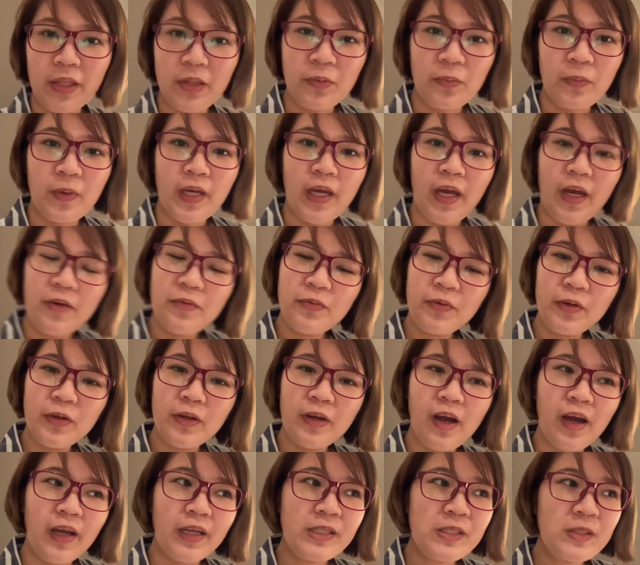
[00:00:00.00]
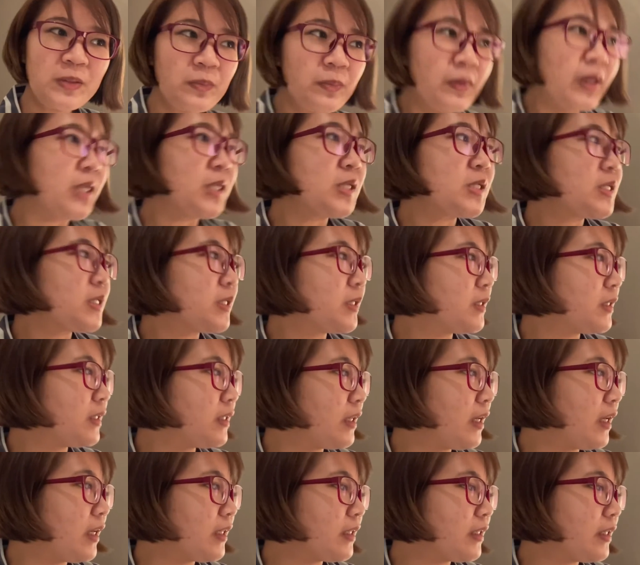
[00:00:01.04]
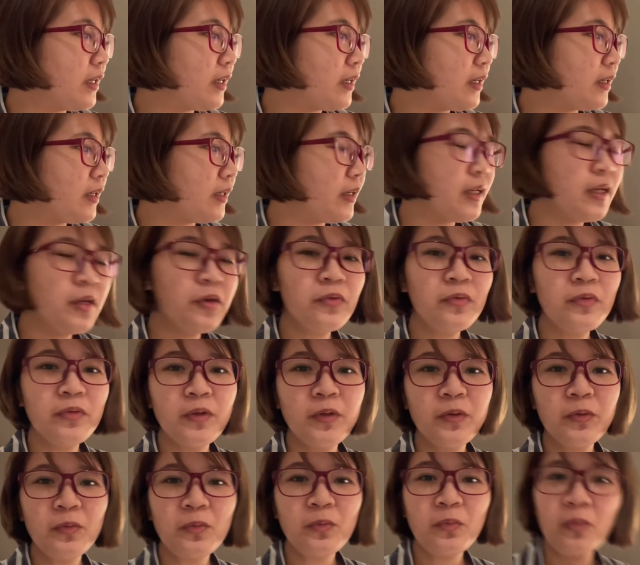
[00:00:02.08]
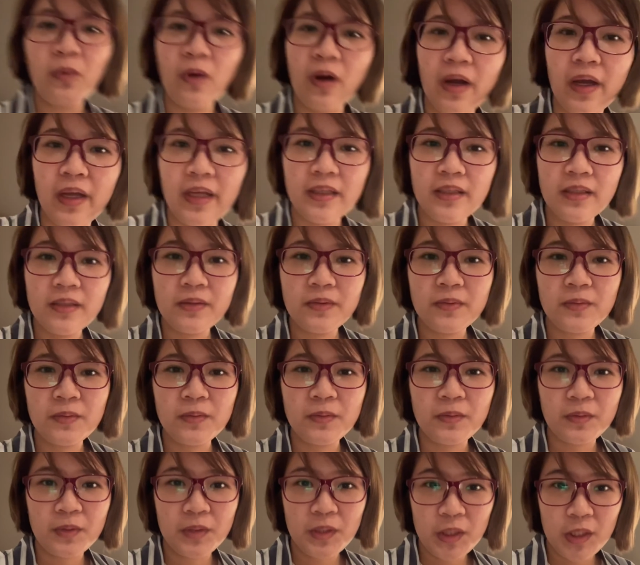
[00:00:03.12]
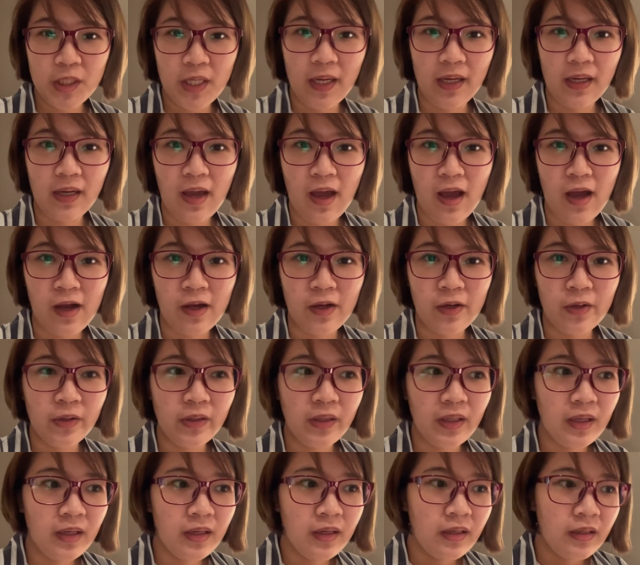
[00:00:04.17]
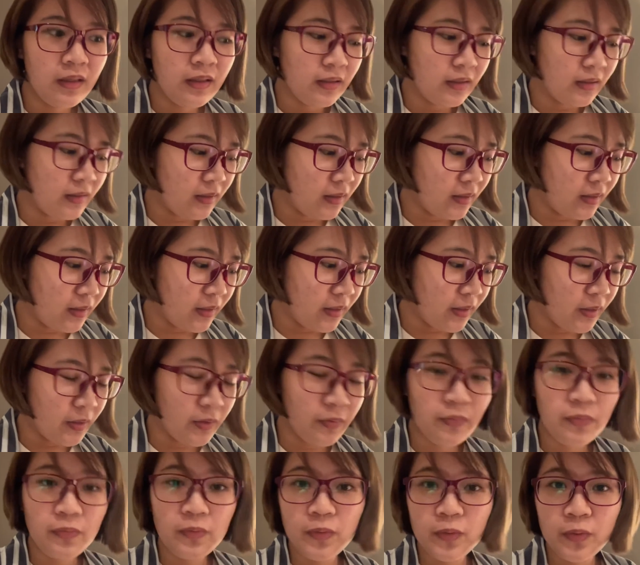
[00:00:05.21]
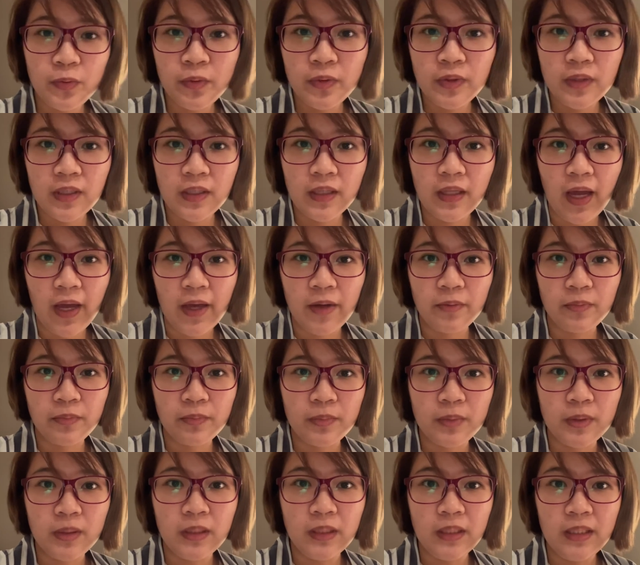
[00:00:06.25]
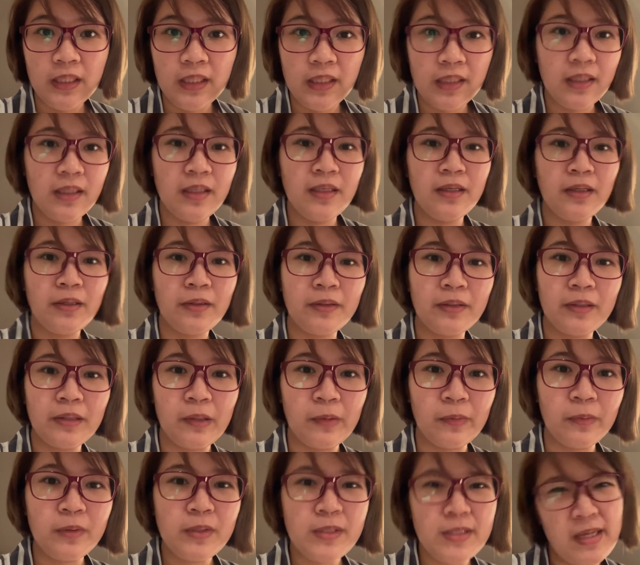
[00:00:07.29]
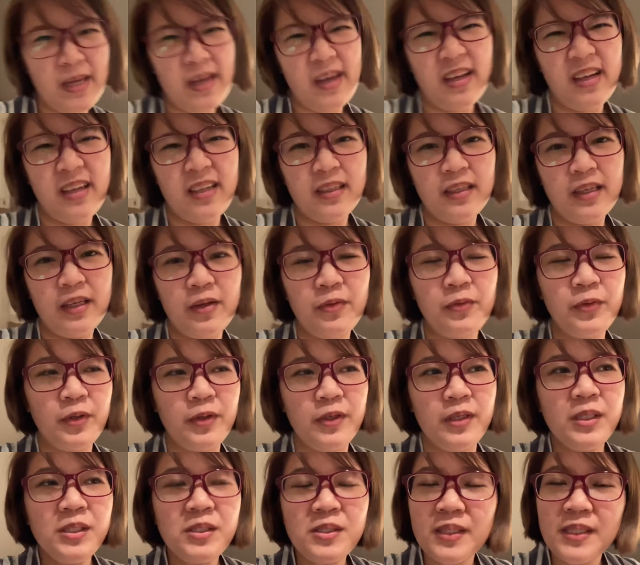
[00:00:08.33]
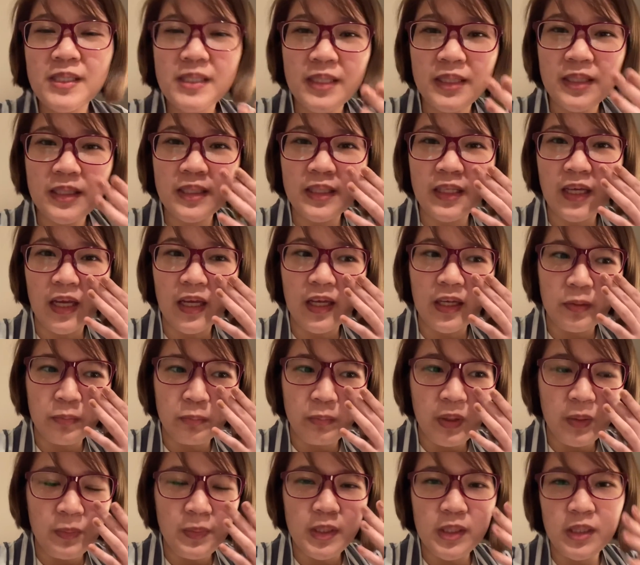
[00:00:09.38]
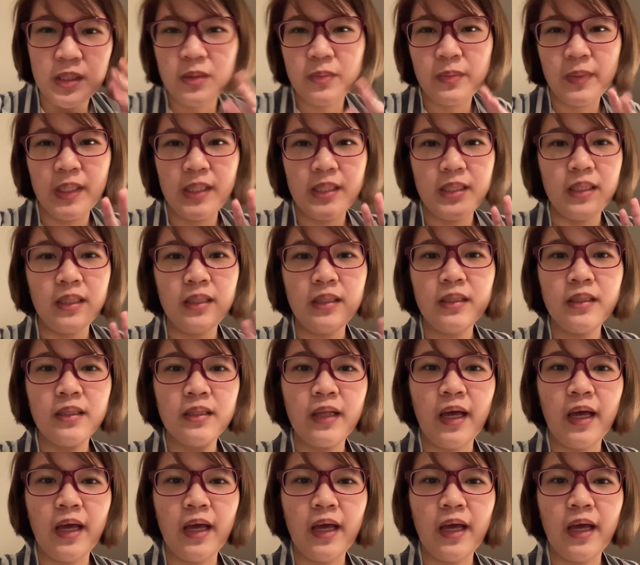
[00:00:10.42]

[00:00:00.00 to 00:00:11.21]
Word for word: the way, I forgot to mention that if you want to check out the food that I've been eating here in the hotel, if you're interested in that and maybe just my daily